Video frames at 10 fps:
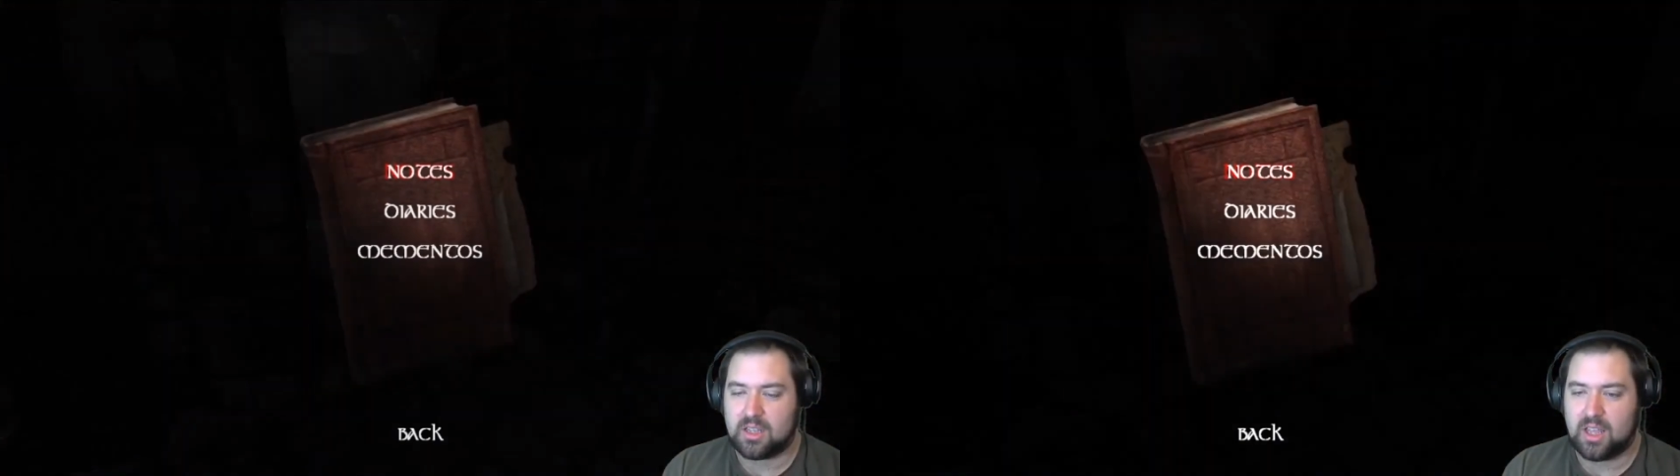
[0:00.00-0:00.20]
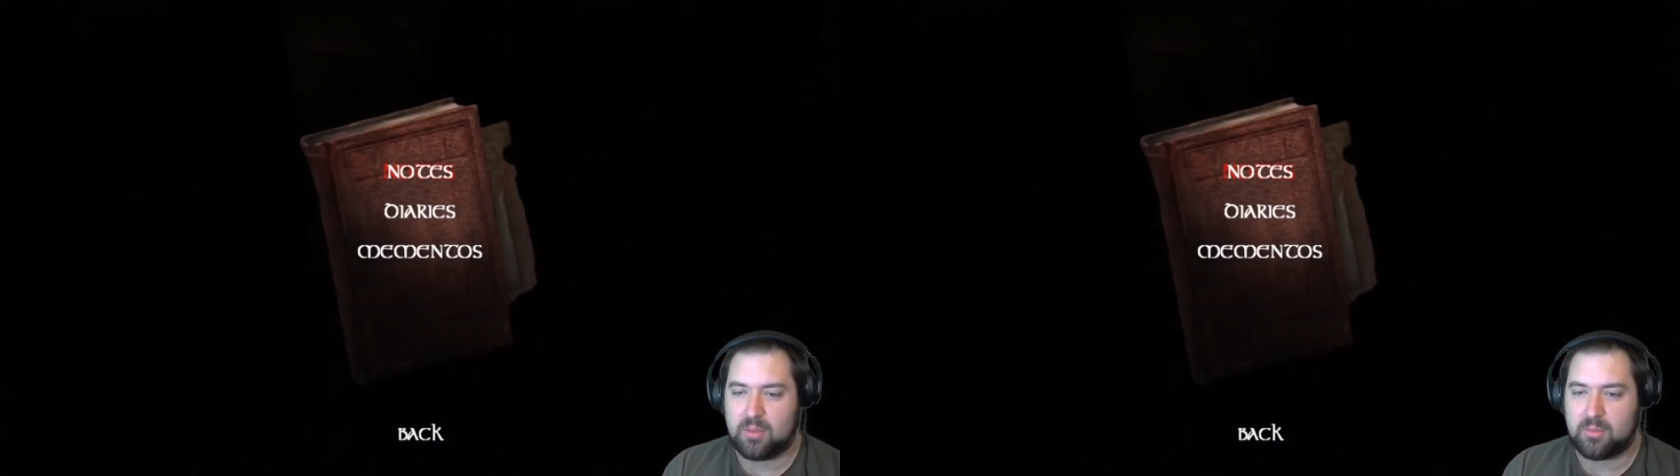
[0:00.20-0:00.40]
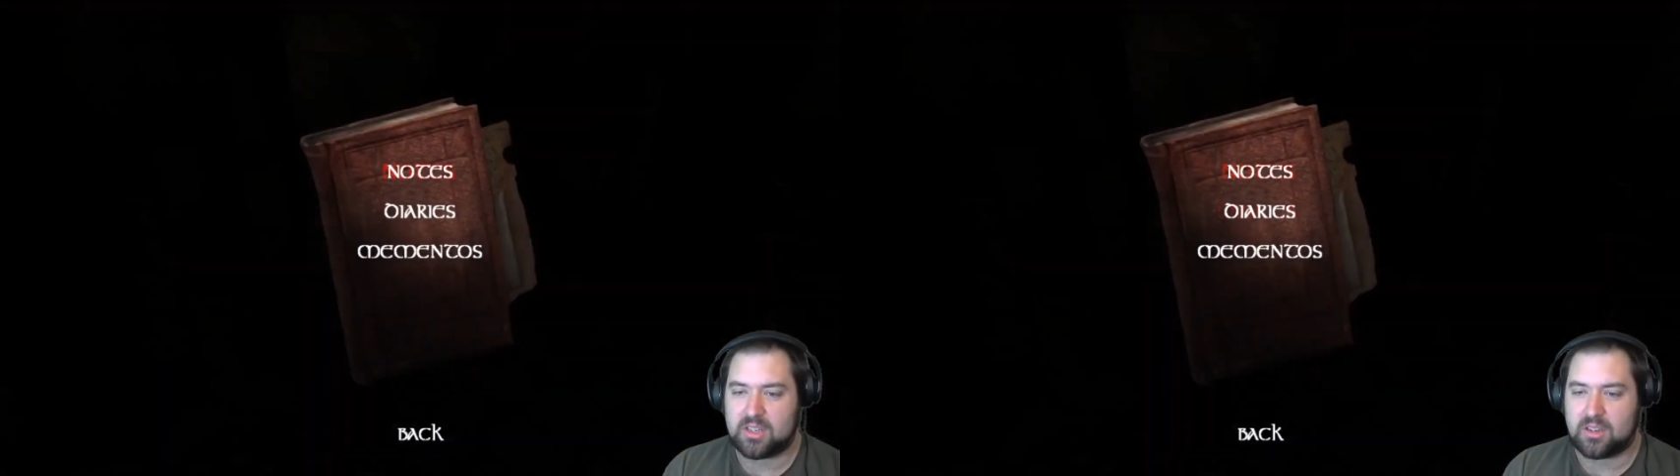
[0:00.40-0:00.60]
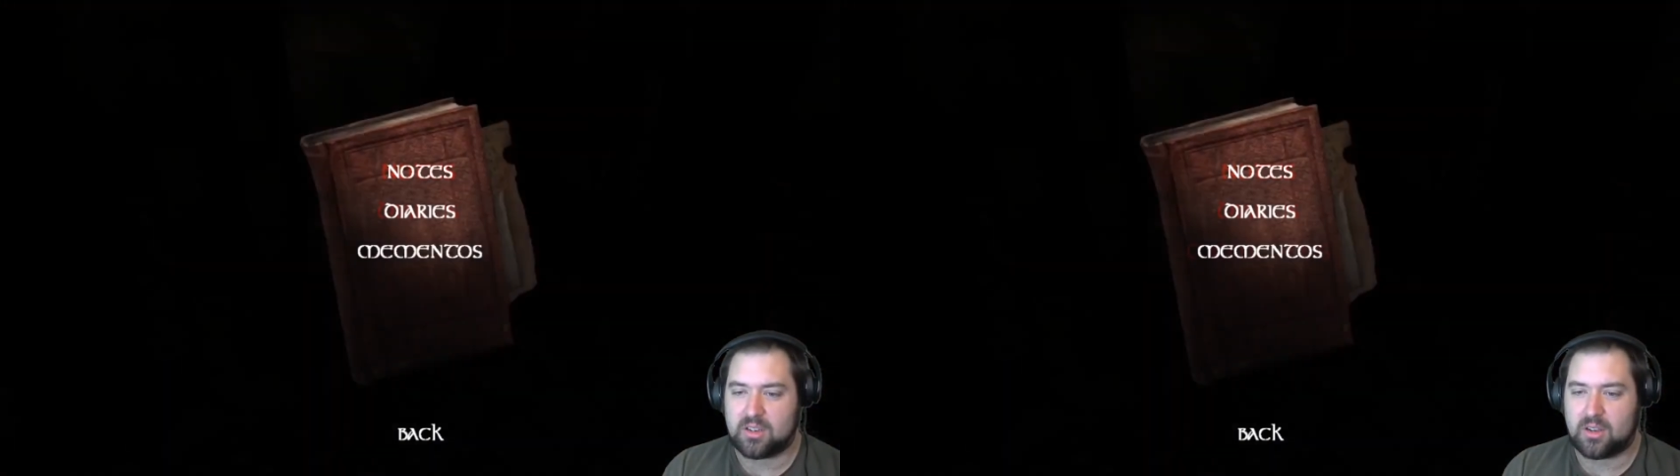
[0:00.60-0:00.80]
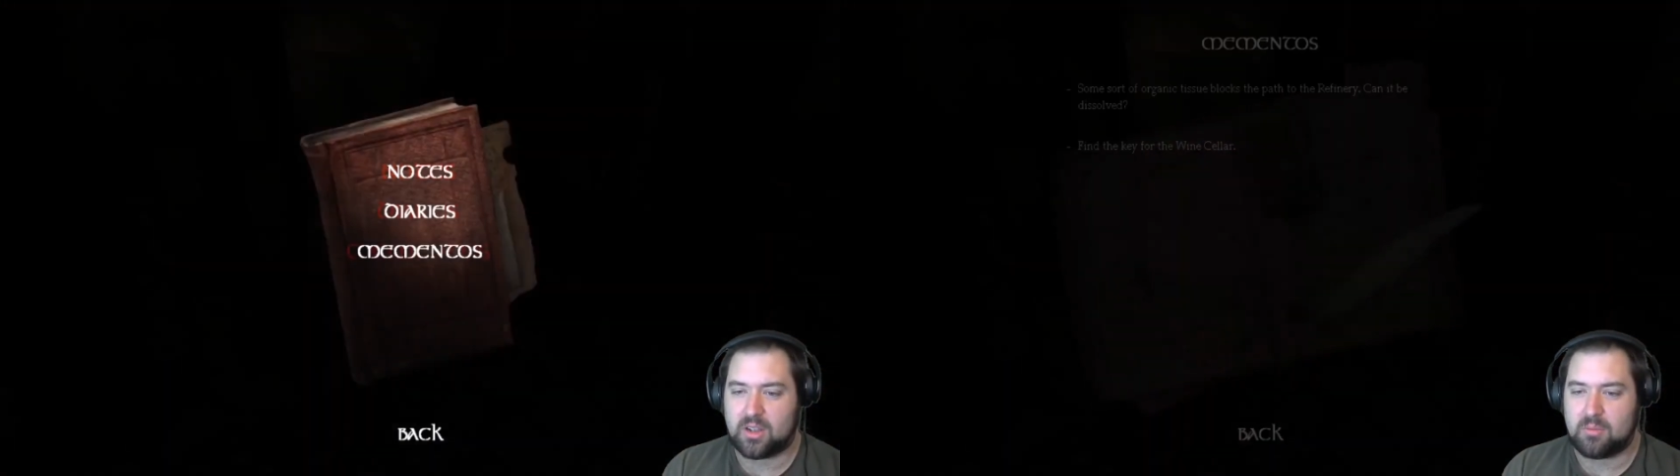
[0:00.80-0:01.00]
Can't be tell.
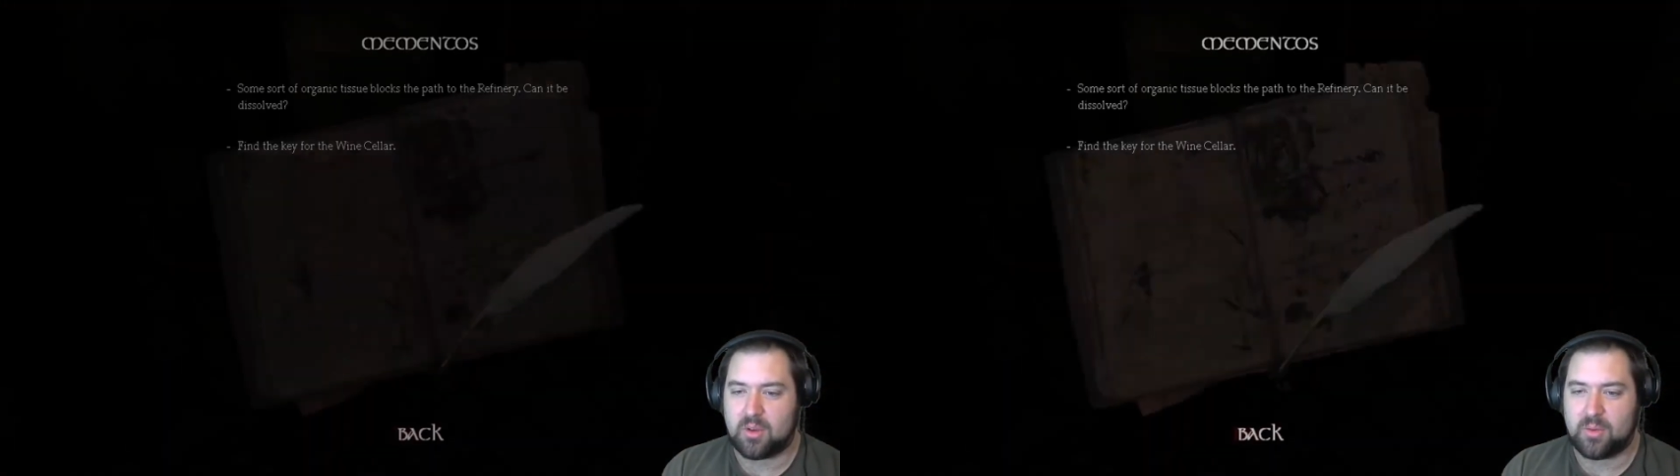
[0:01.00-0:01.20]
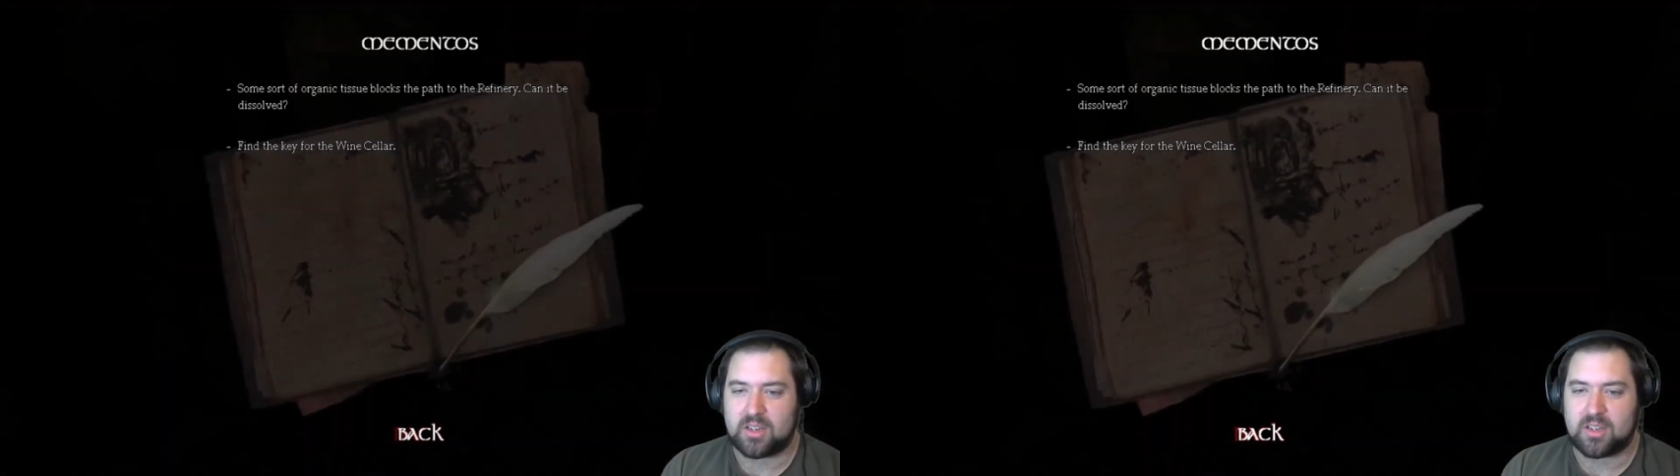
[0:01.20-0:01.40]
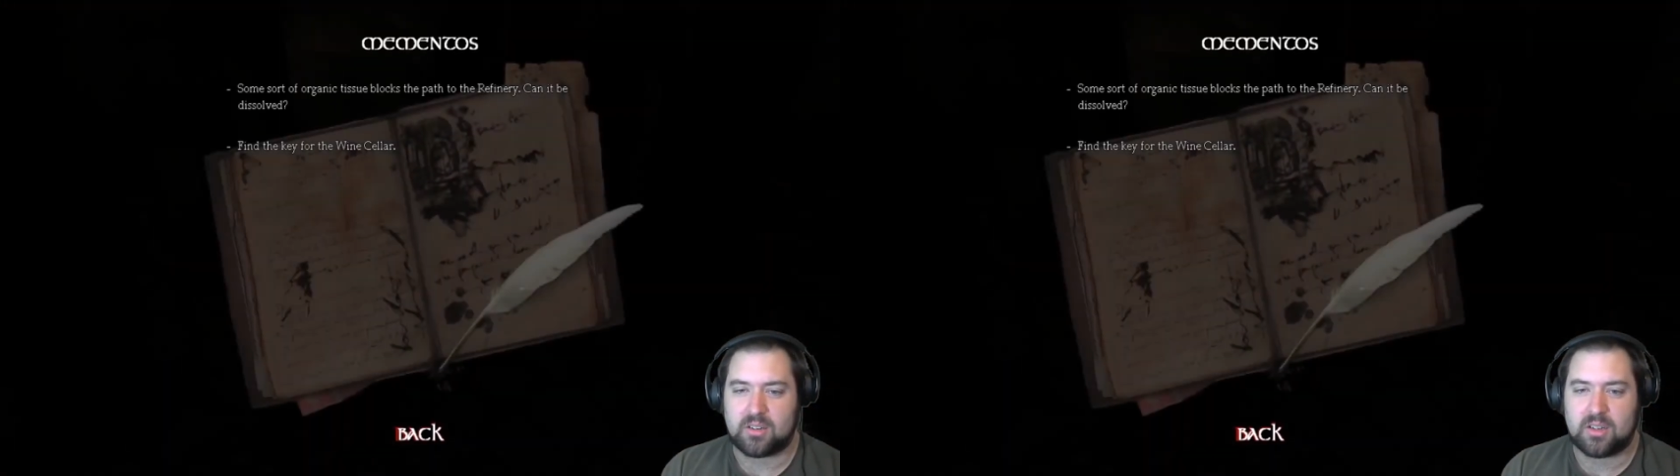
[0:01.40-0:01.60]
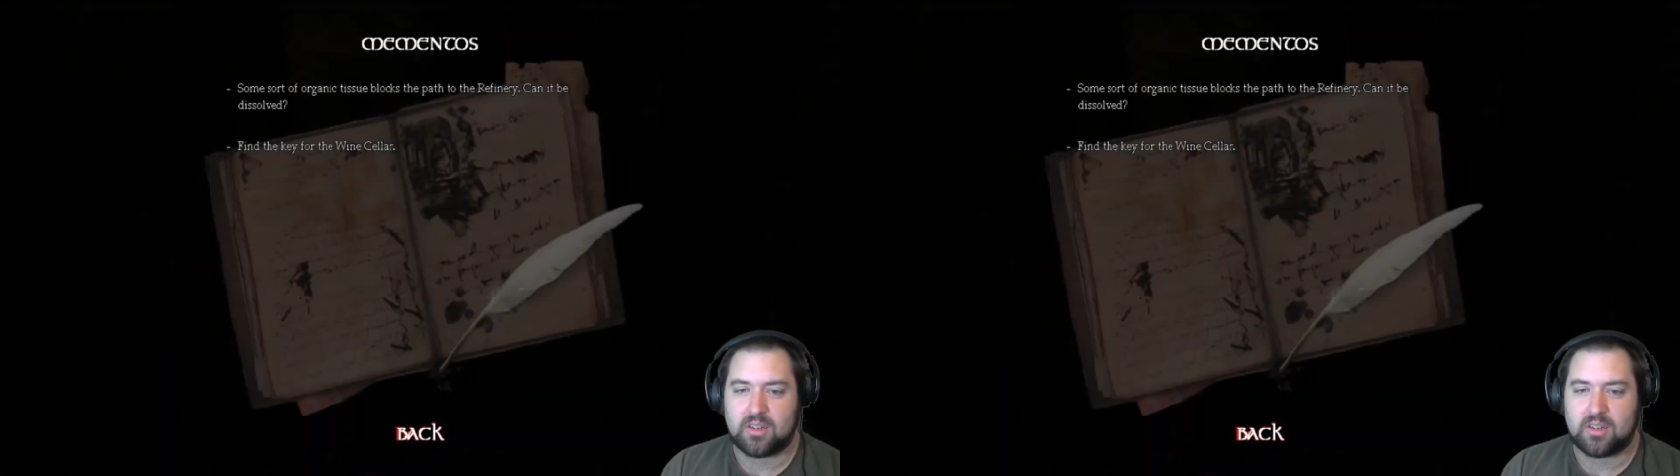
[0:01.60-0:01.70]
Okay, memento.